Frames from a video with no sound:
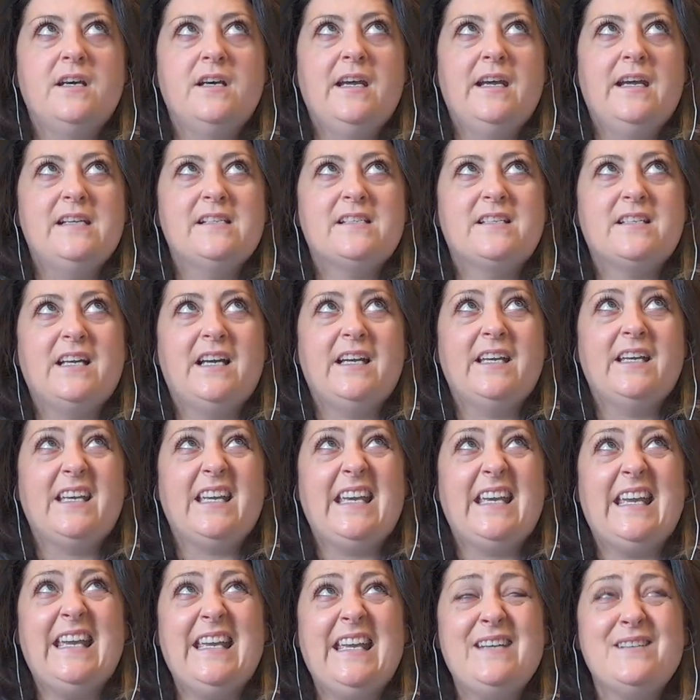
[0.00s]
is like
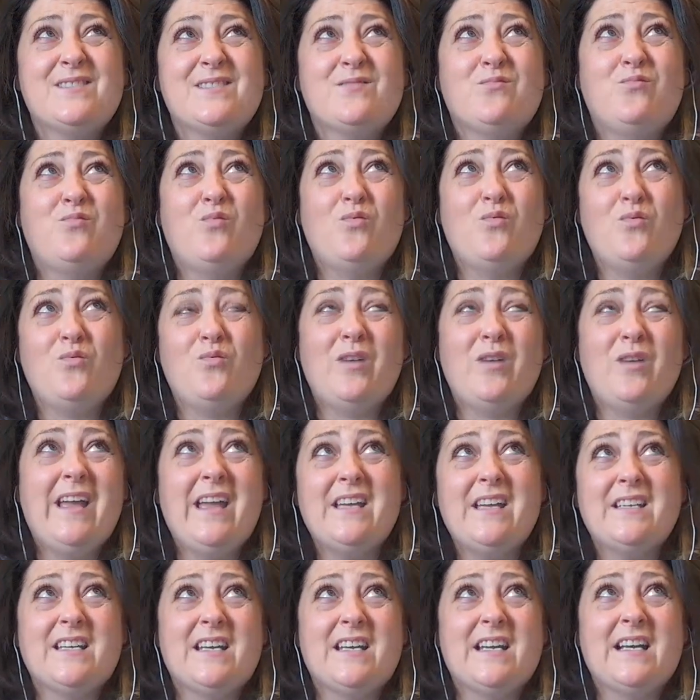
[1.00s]
he's
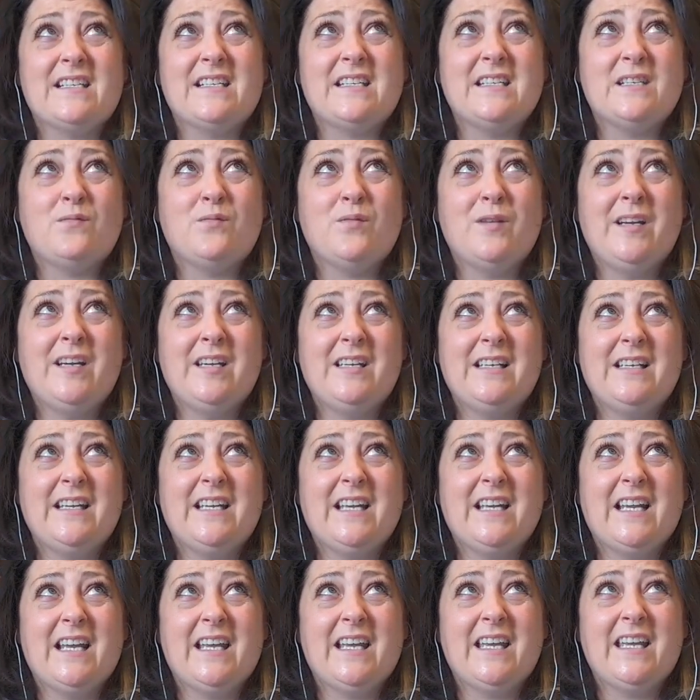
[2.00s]
weird and acted
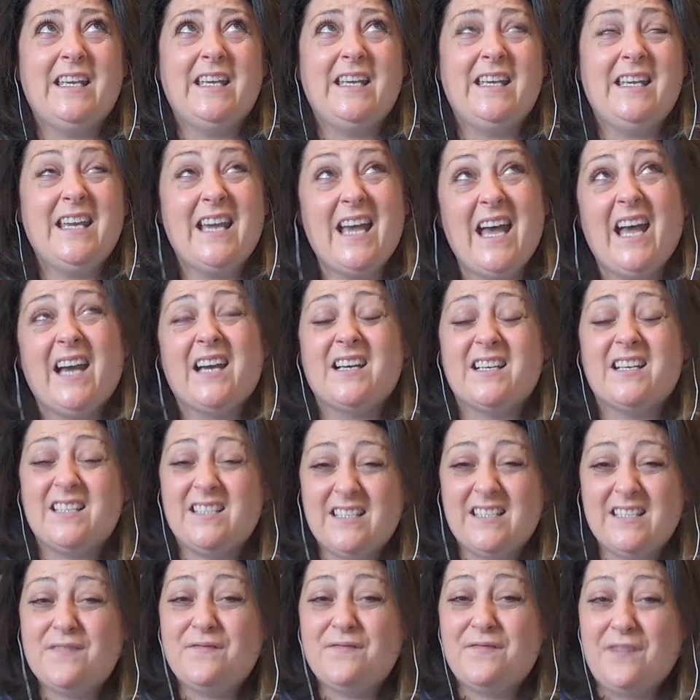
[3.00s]
weirdly, and like, yeah,
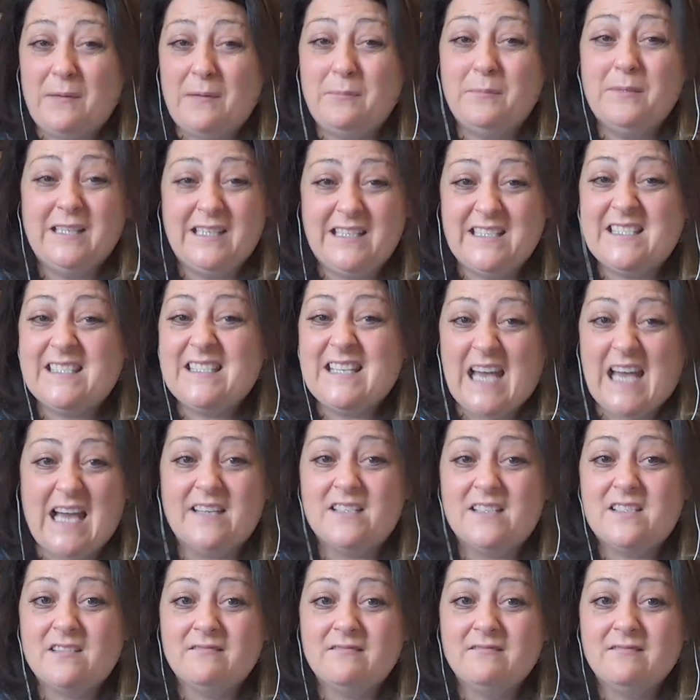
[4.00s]
his family's
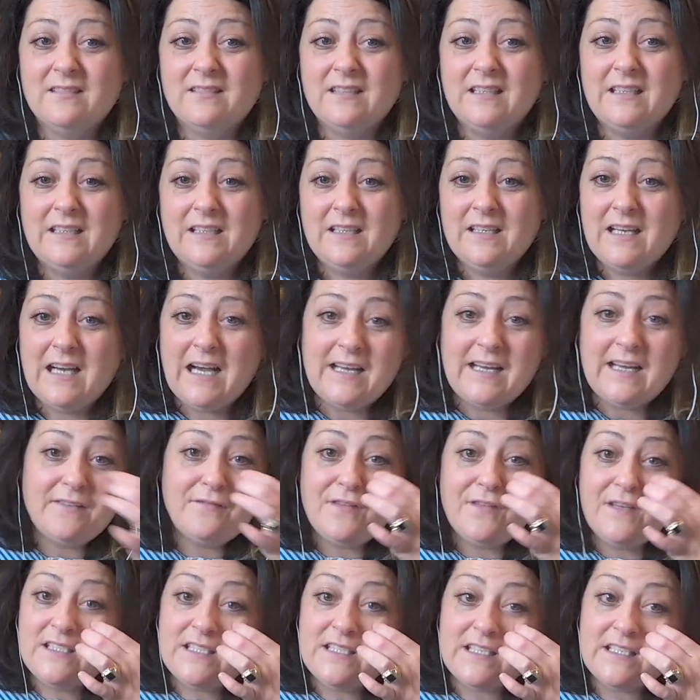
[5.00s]
dead. And
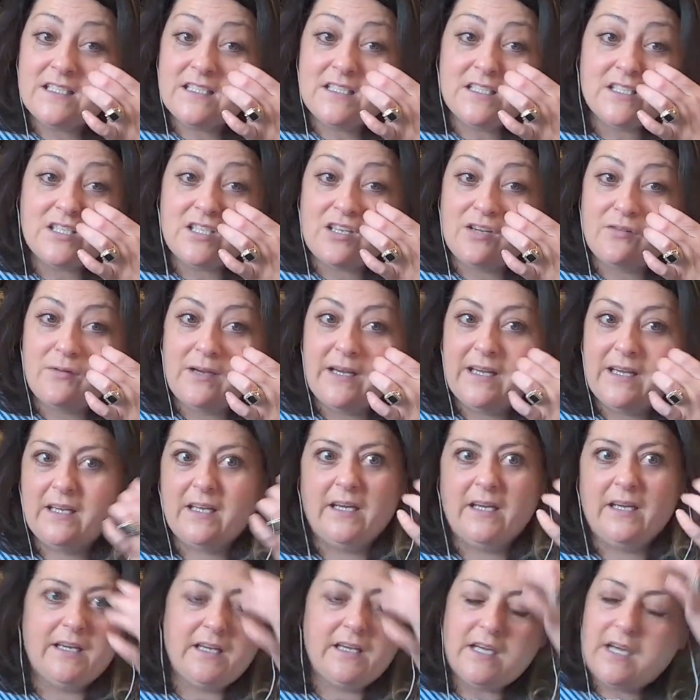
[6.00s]
if he didn't do it,
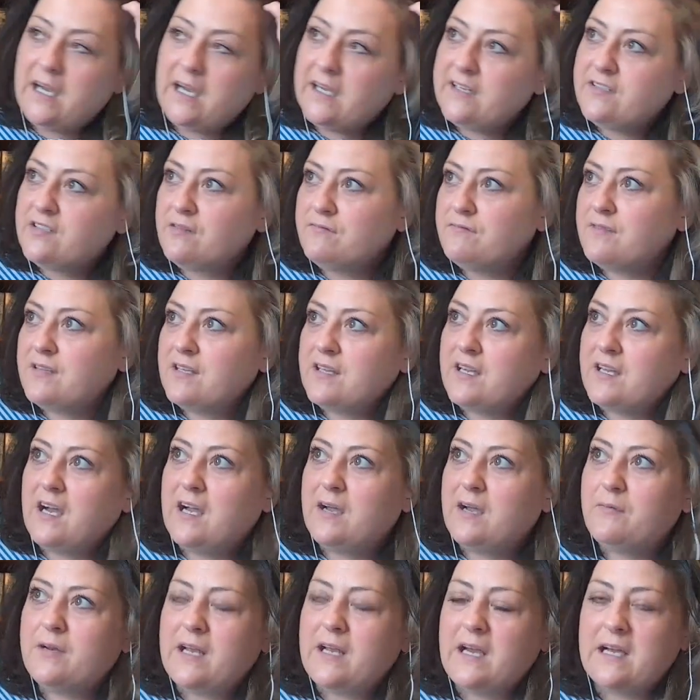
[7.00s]
like, I don't think
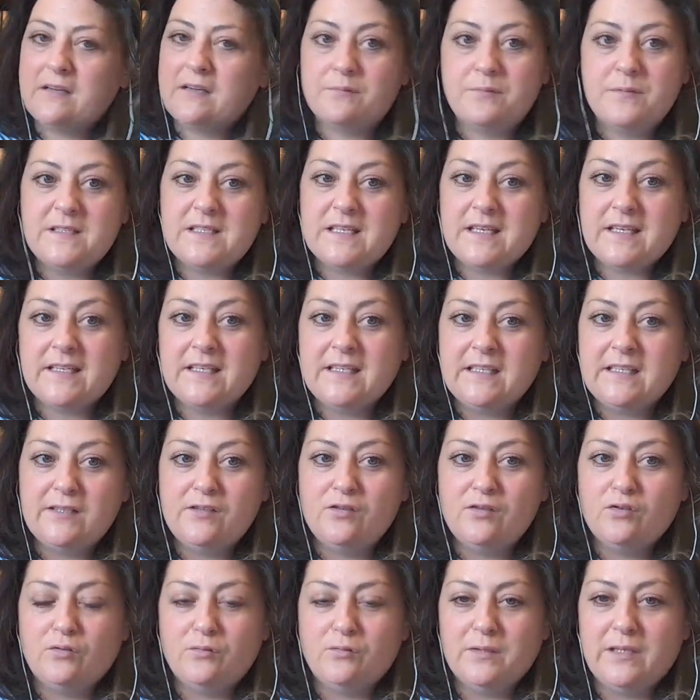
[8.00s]
I would act particularly
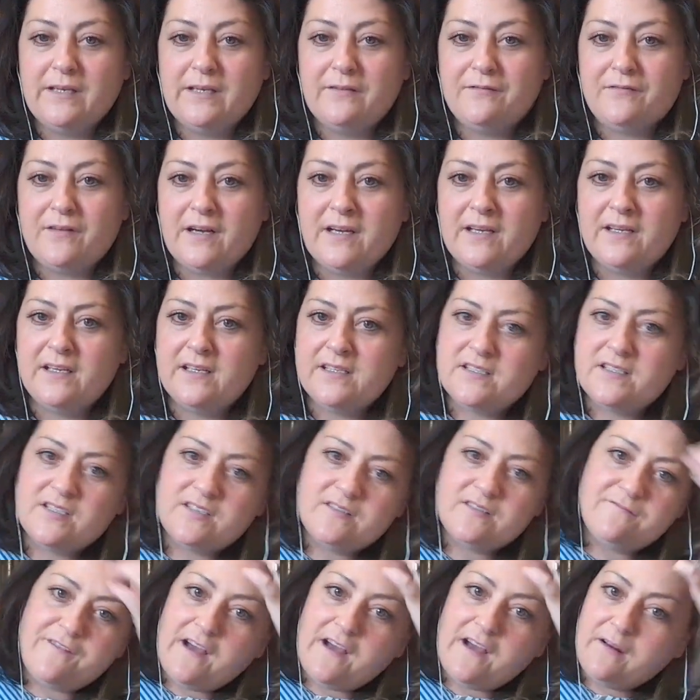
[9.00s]
normally if I had
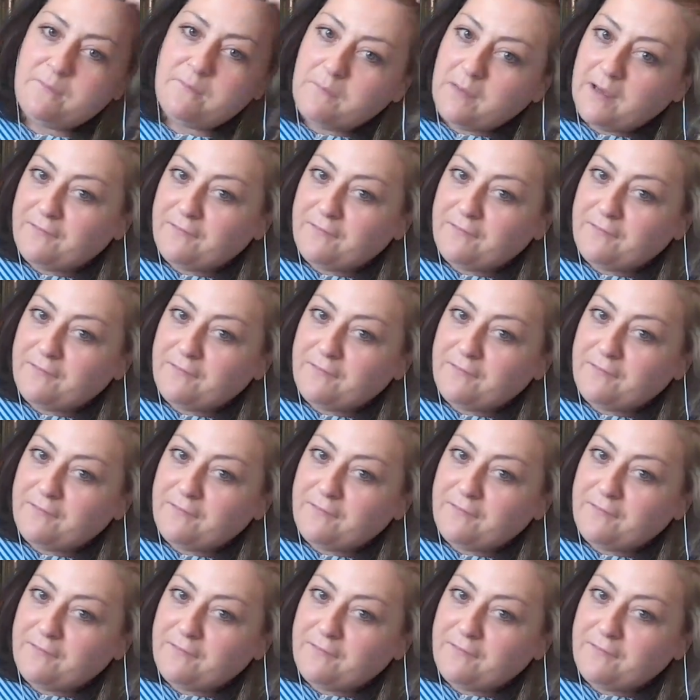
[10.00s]
found my